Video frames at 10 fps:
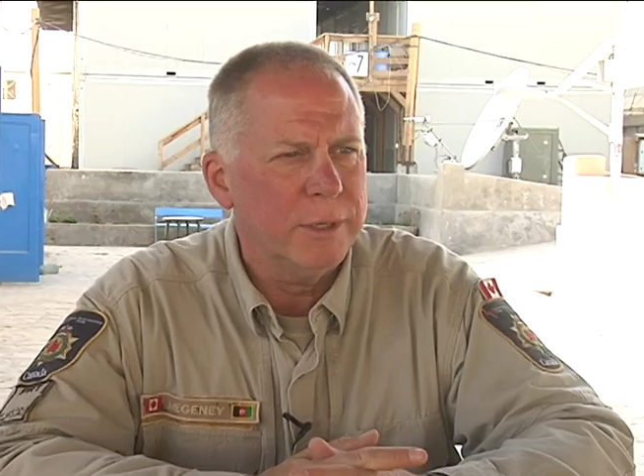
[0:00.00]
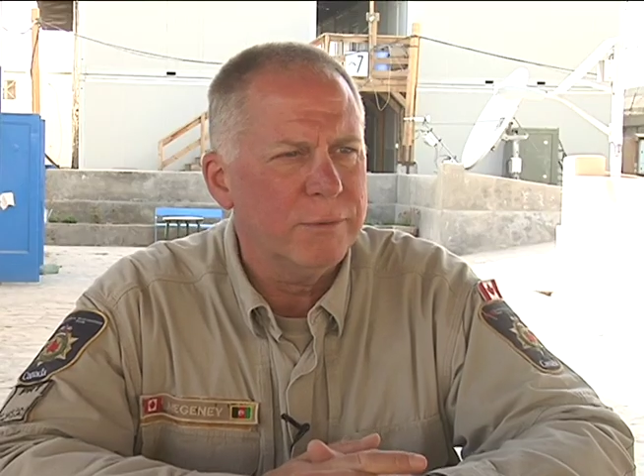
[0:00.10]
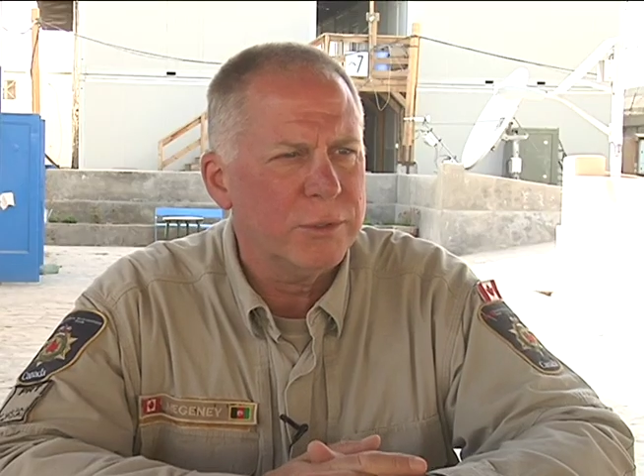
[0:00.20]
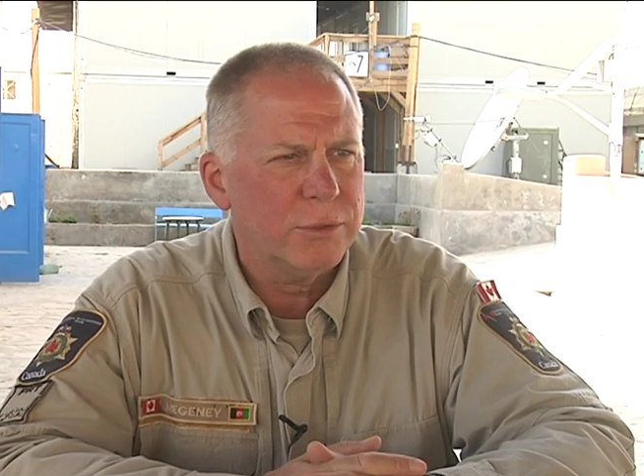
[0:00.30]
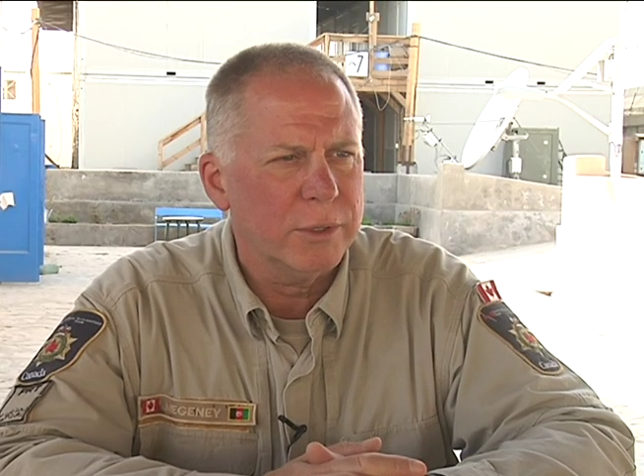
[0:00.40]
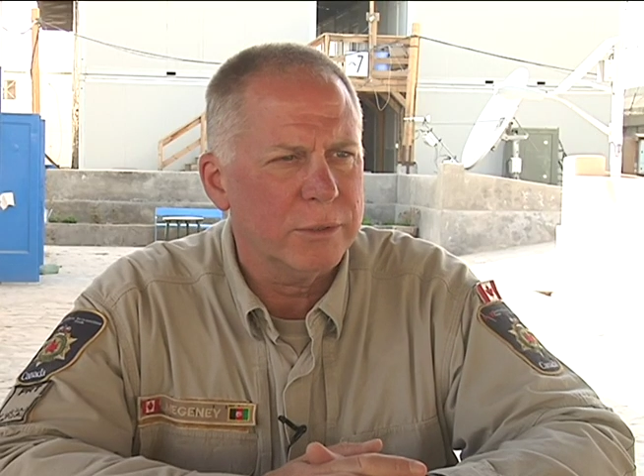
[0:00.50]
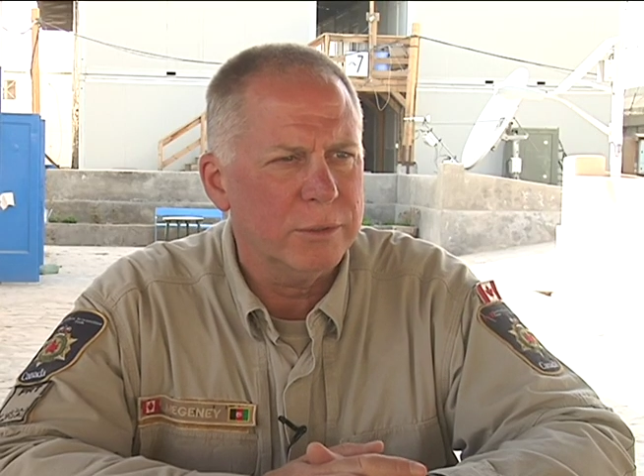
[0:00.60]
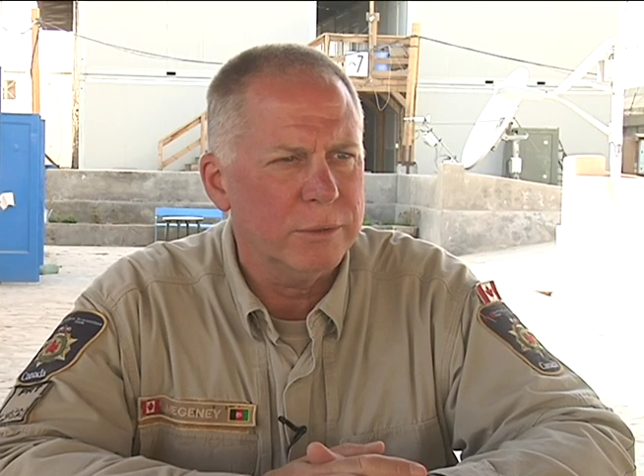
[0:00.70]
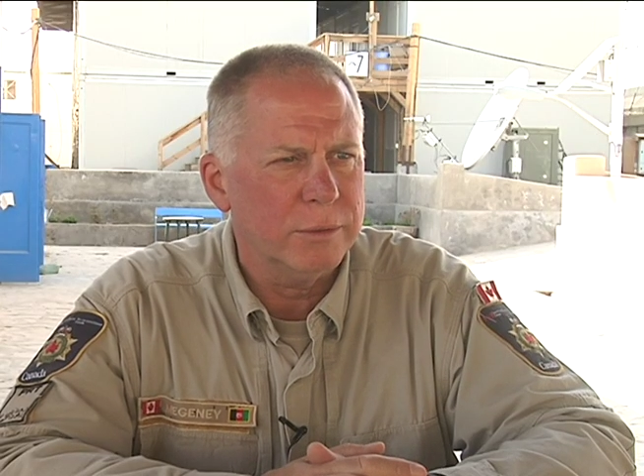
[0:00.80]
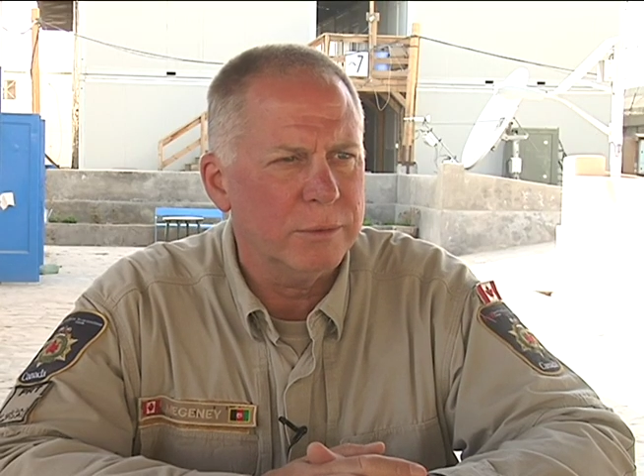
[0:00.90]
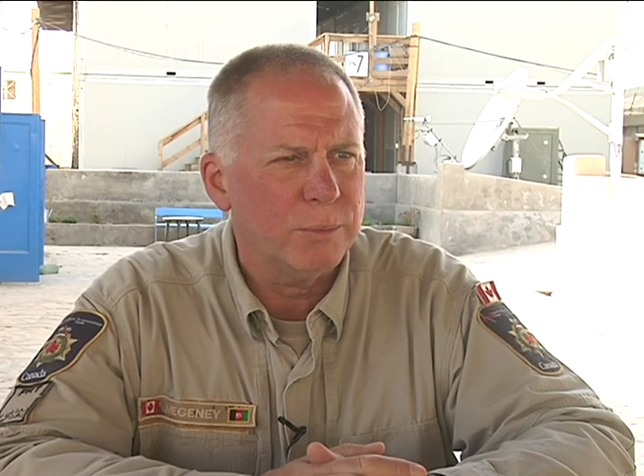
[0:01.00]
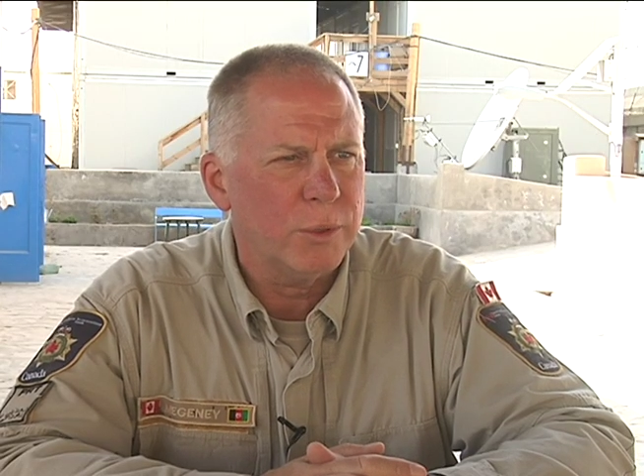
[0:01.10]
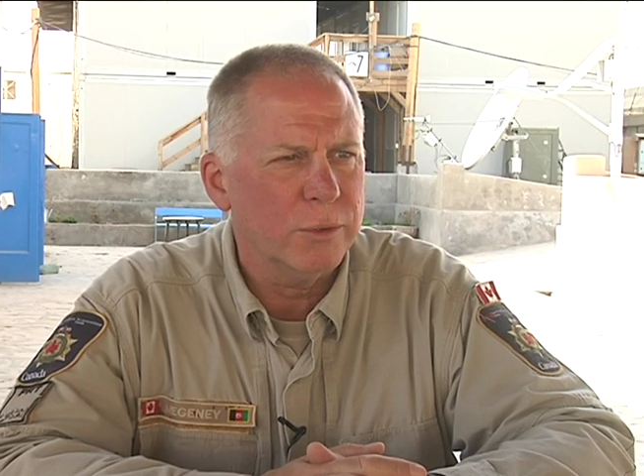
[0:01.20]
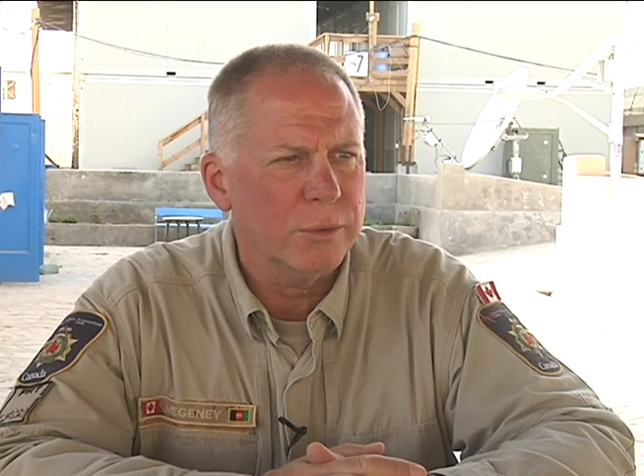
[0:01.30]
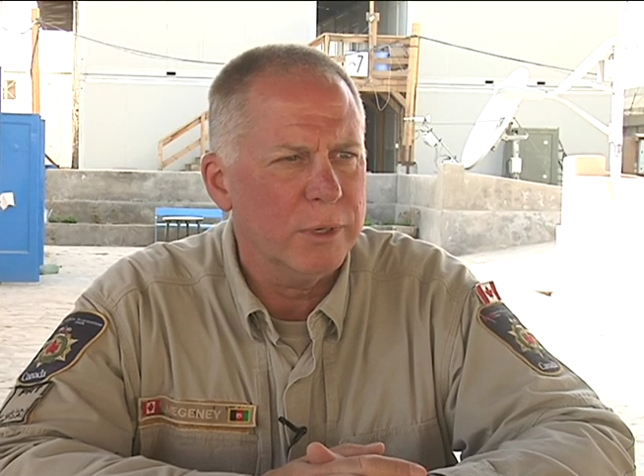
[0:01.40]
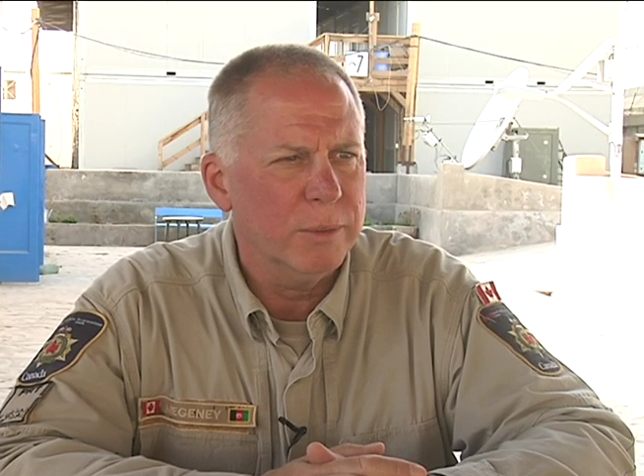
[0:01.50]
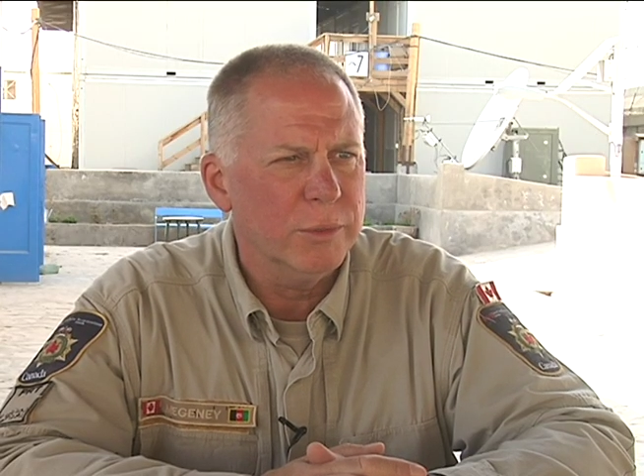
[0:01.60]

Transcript: infrastructure program